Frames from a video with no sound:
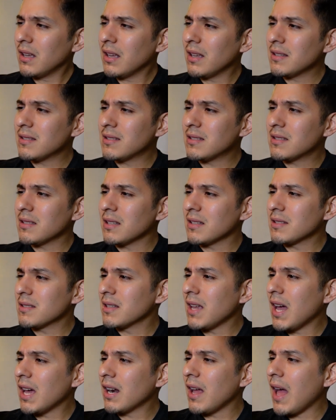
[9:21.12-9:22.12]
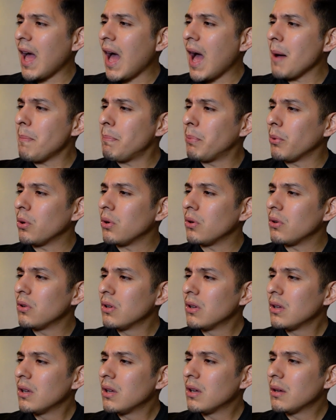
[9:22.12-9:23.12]
an Apple
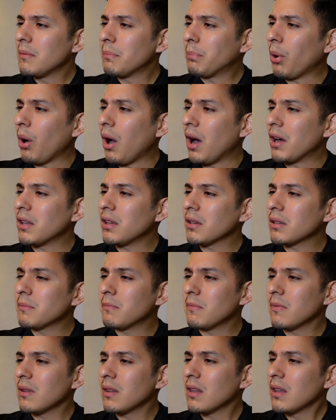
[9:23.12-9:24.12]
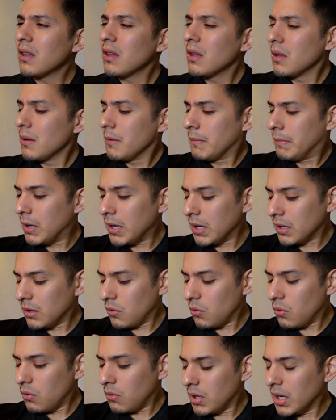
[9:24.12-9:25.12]
product, but
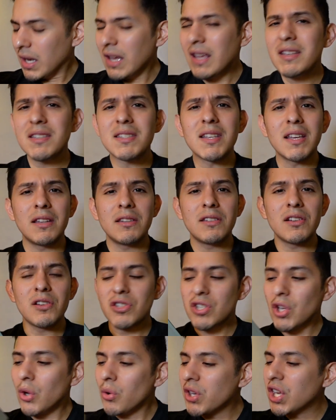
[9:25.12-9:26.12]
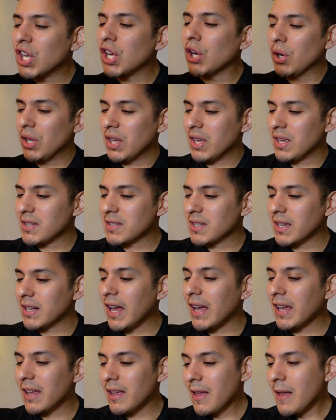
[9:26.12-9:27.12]
what is it? They're so curious.
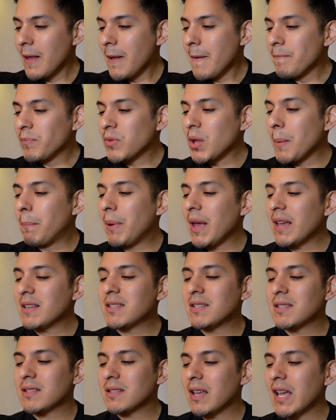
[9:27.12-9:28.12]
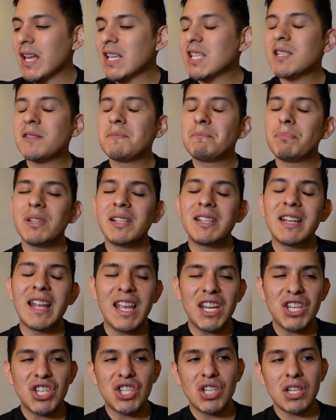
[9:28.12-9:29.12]
And the best
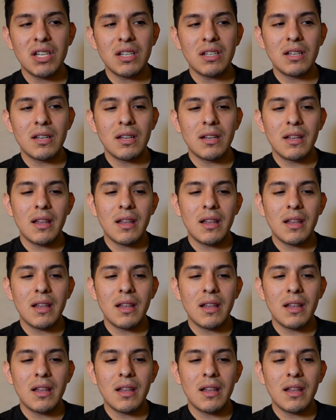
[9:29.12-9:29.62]
explanation